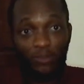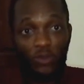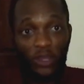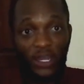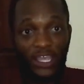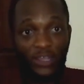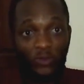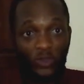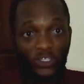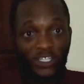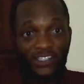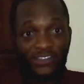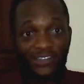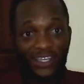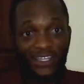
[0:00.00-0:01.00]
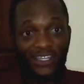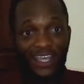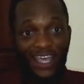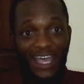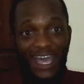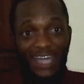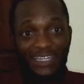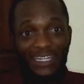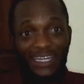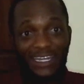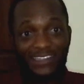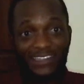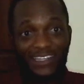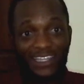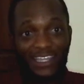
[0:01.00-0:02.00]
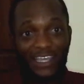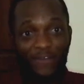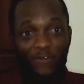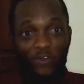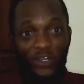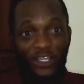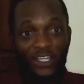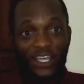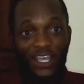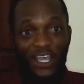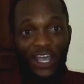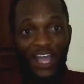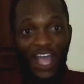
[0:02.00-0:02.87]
Bwala in what he said and then listen carefully